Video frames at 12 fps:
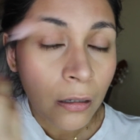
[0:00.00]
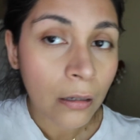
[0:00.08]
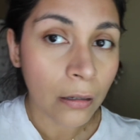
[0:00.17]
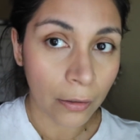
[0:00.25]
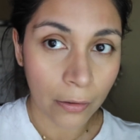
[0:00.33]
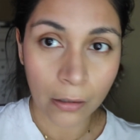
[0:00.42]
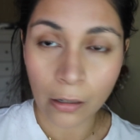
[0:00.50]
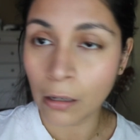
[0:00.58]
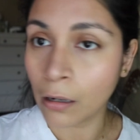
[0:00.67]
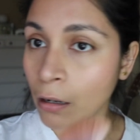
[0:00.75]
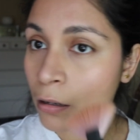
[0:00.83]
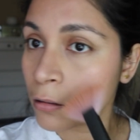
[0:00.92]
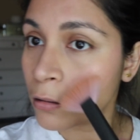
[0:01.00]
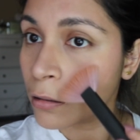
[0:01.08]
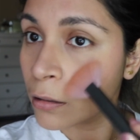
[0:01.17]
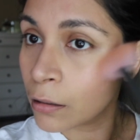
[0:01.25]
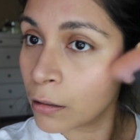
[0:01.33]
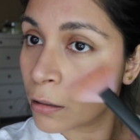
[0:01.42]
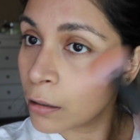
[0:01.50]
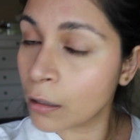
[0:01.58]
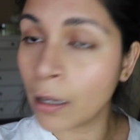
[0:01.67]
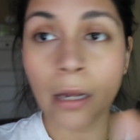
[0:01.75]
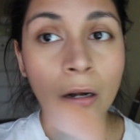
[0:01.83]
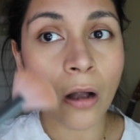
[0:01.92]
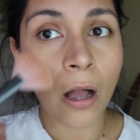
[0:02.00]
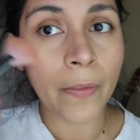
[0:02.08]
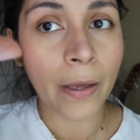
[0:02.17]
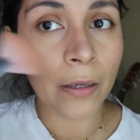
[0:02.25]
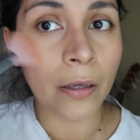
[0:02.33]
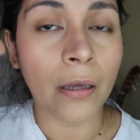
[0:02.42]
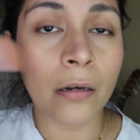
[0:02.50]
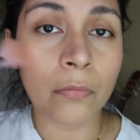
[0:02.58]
and then here, and call that good.